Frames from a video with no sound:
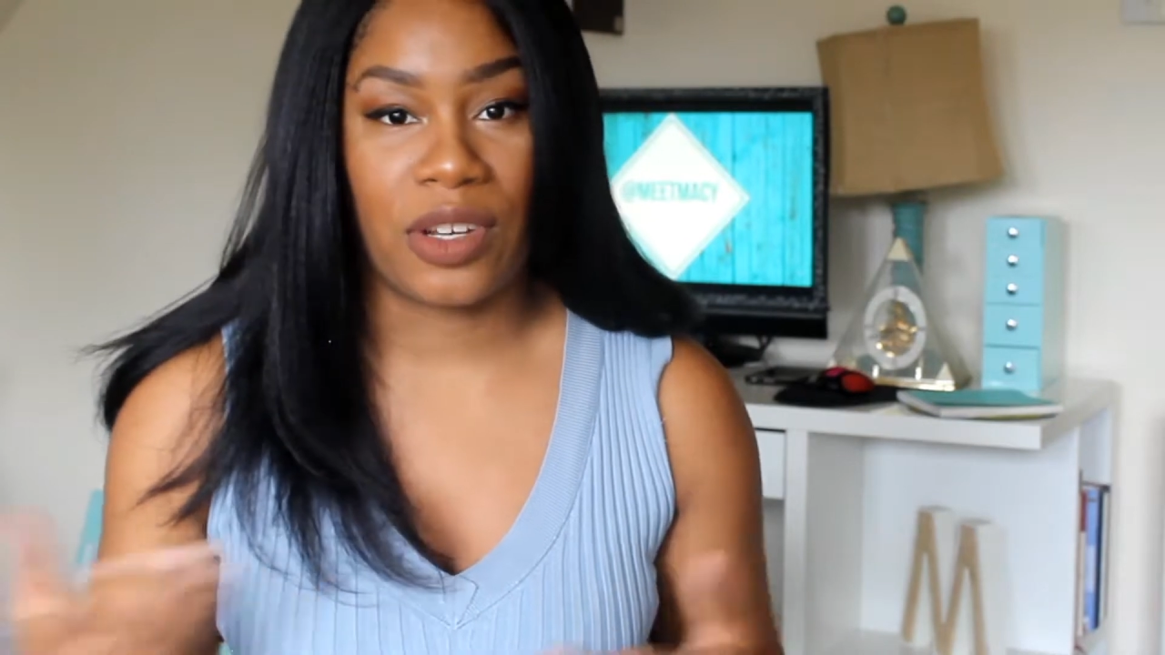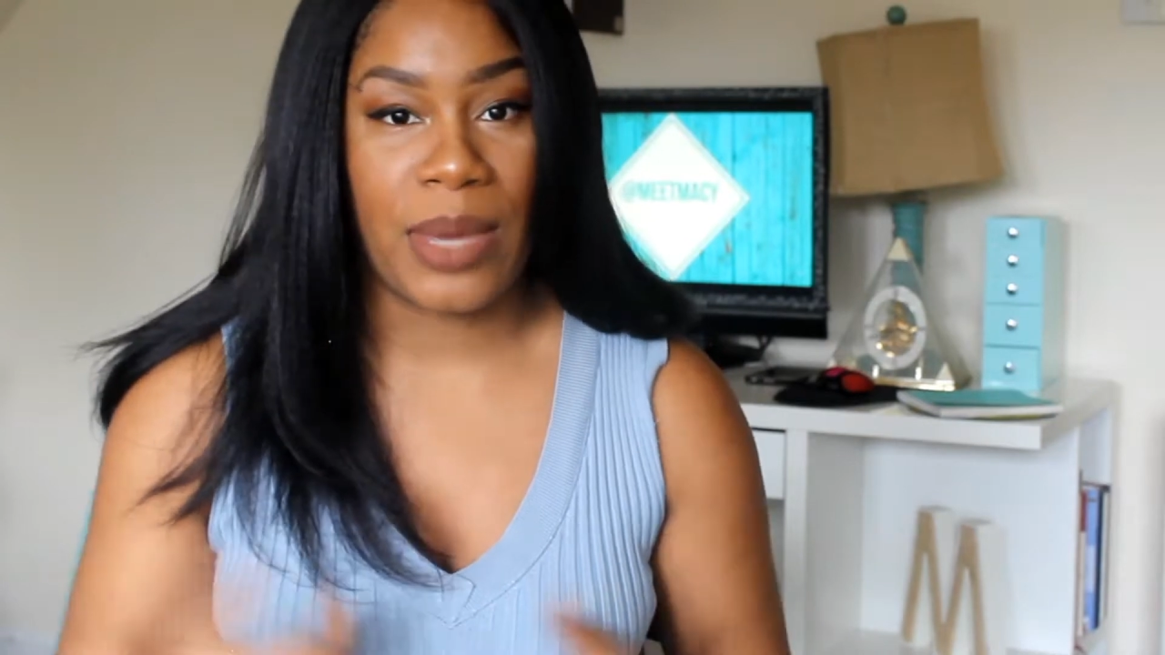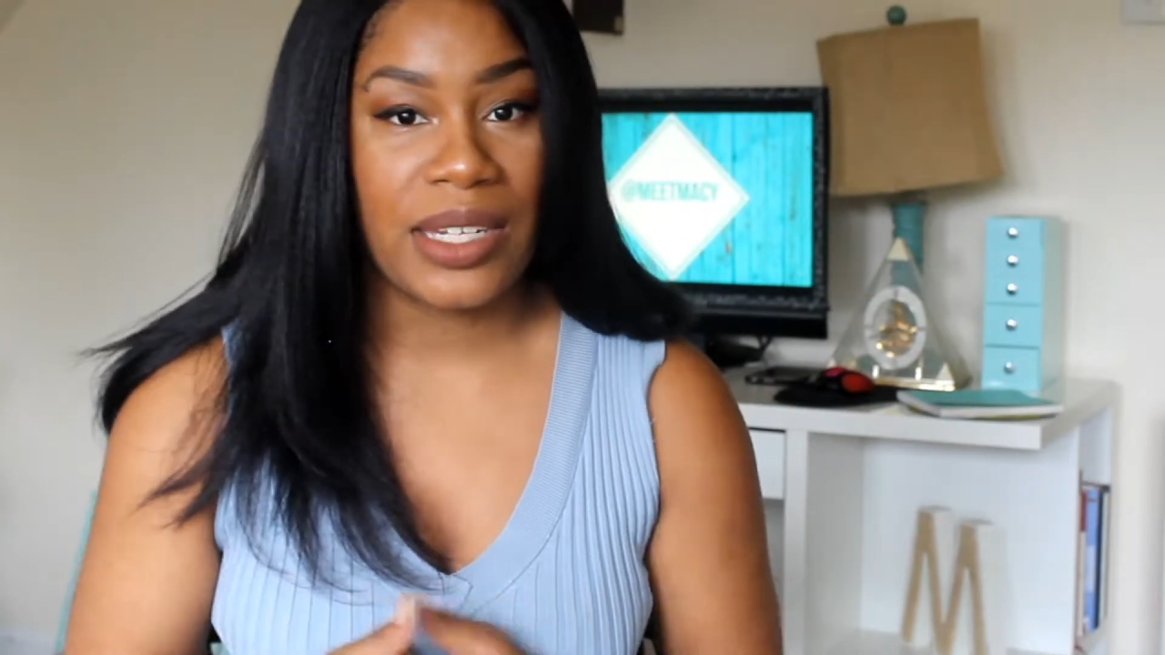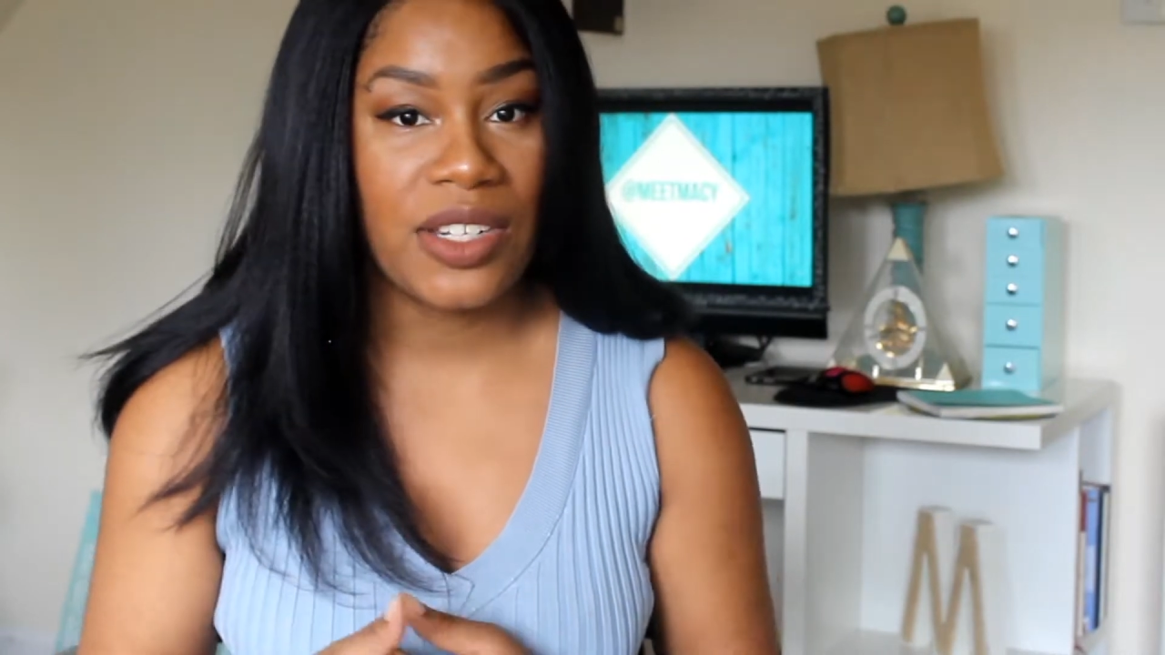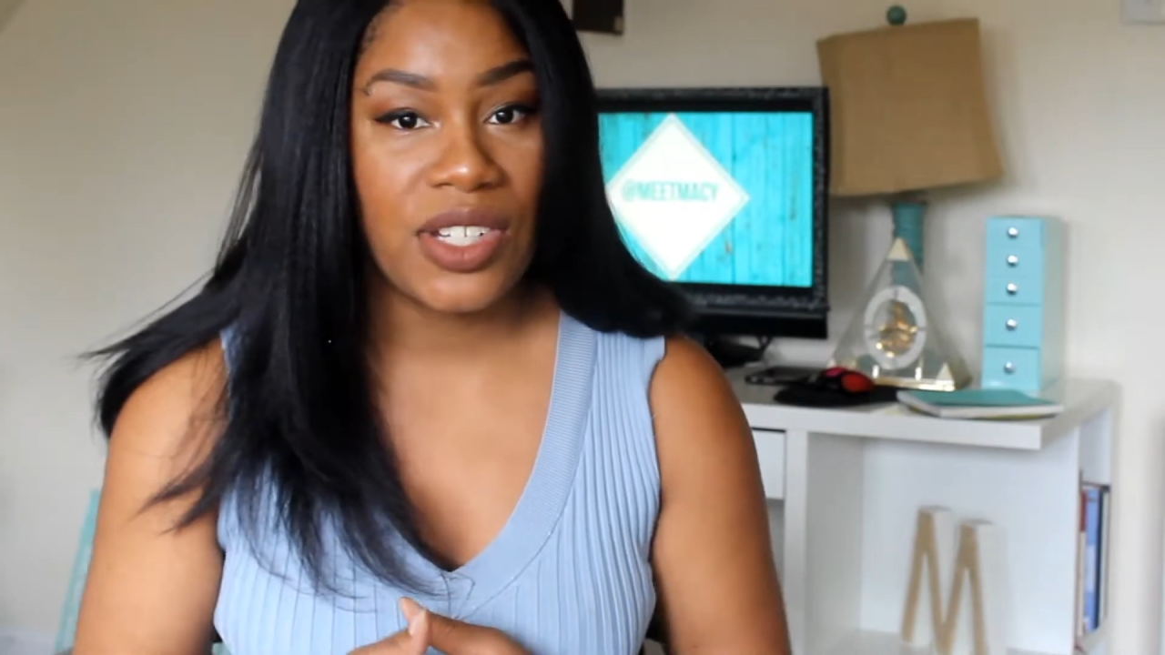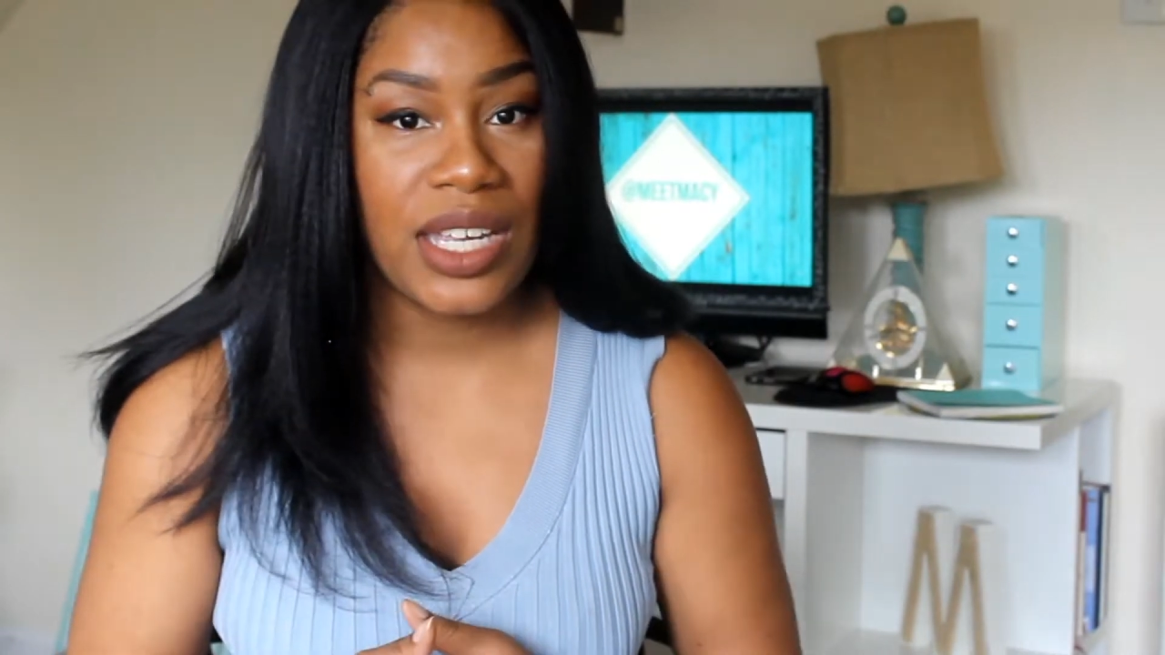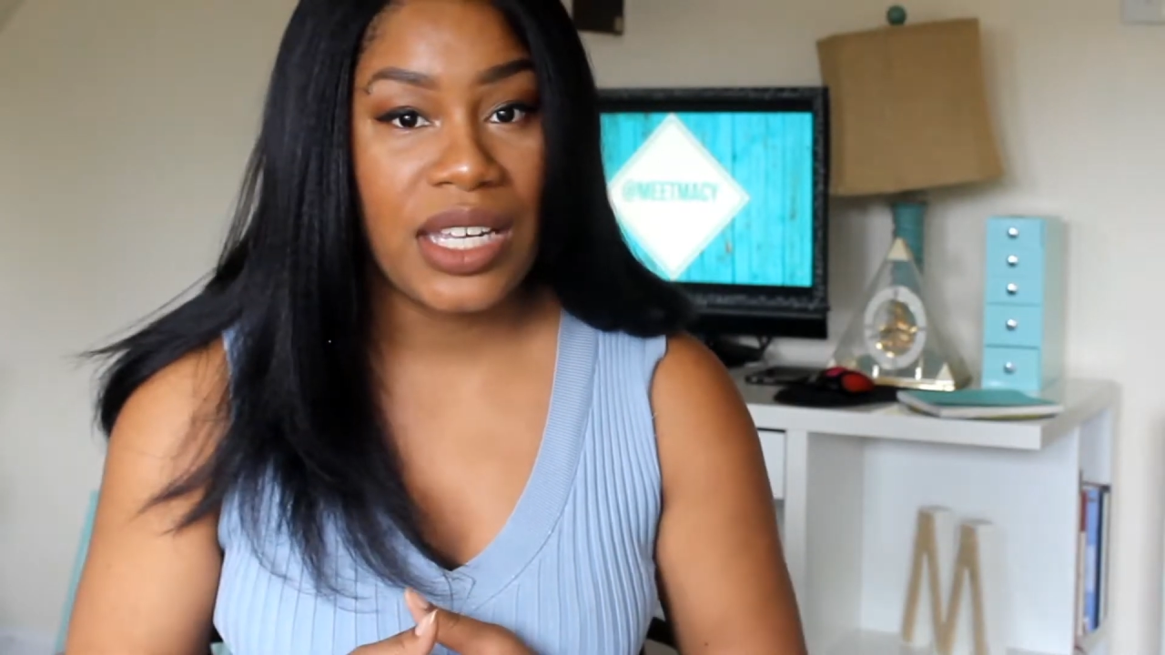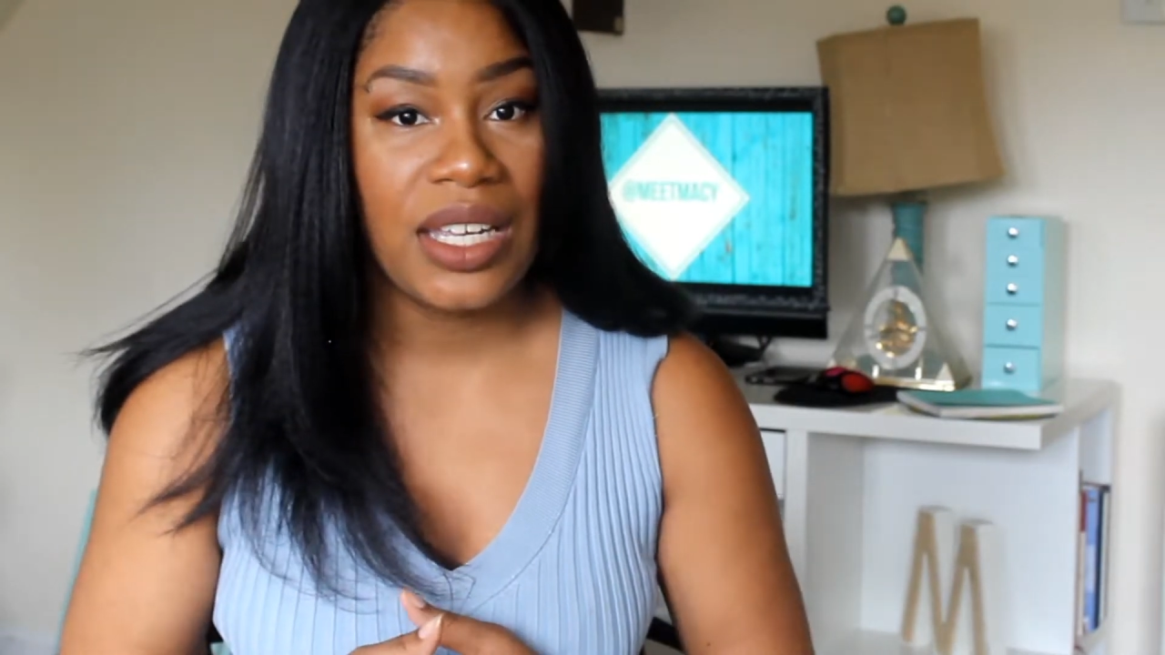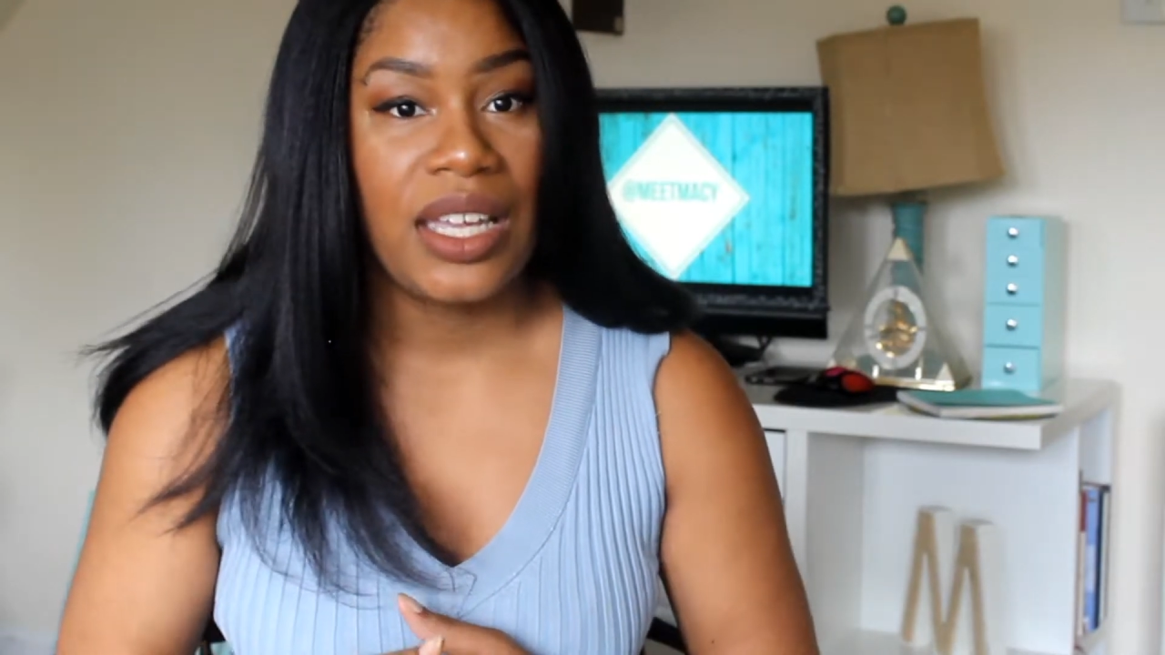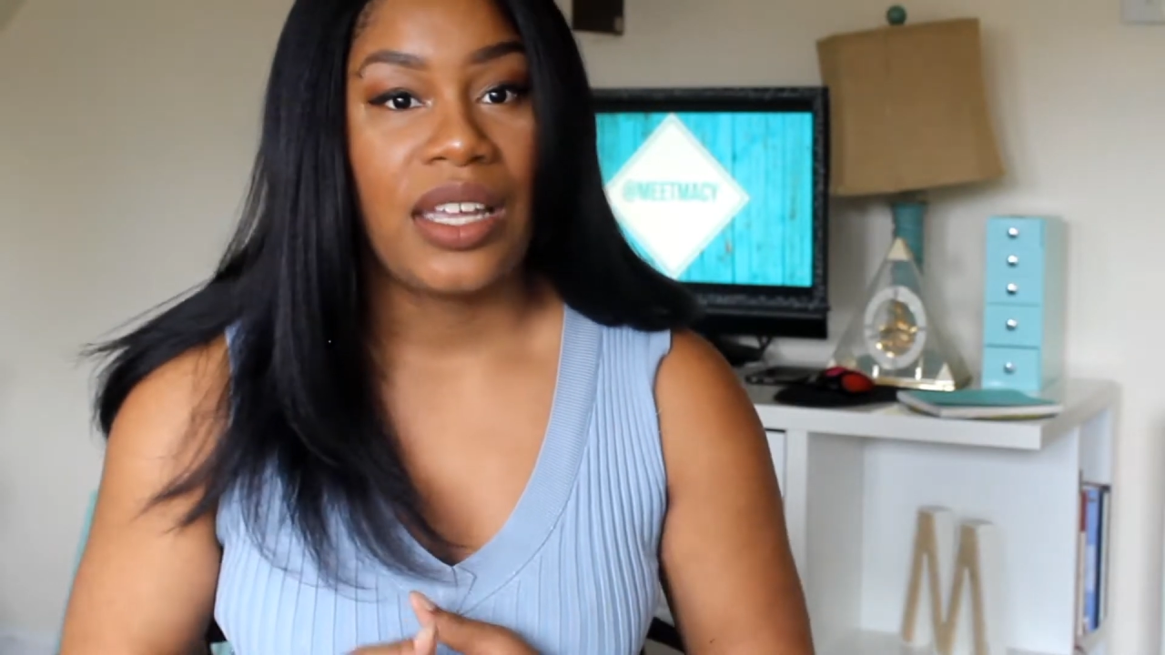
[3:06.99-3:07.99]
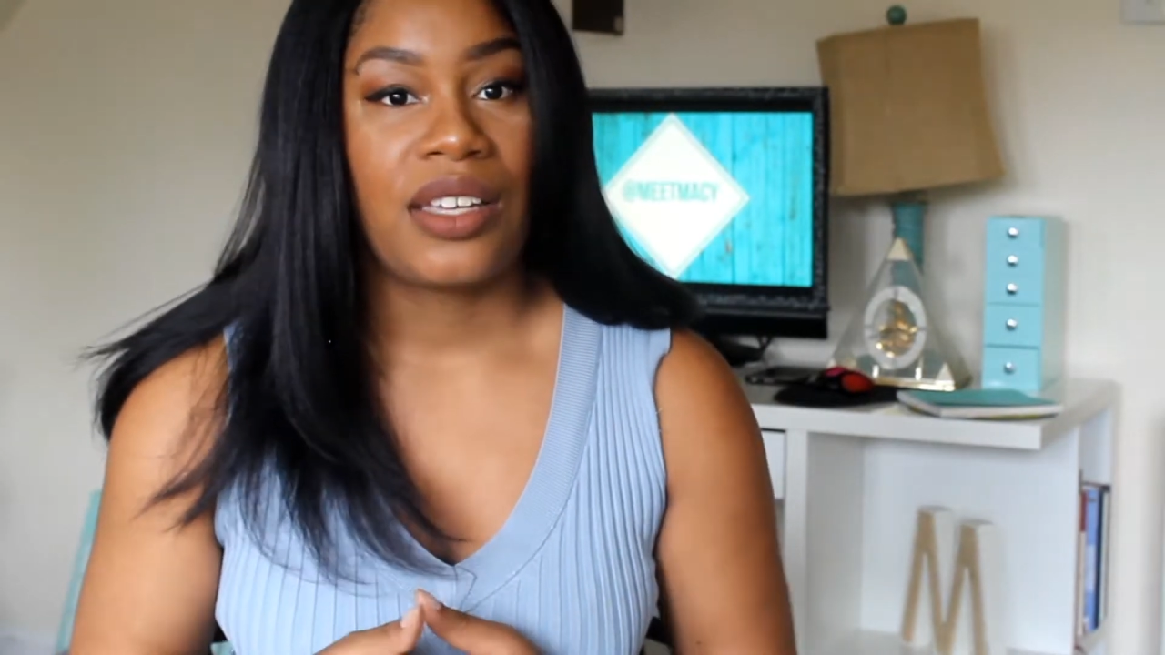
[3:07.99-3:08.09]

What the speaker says: of your messaging?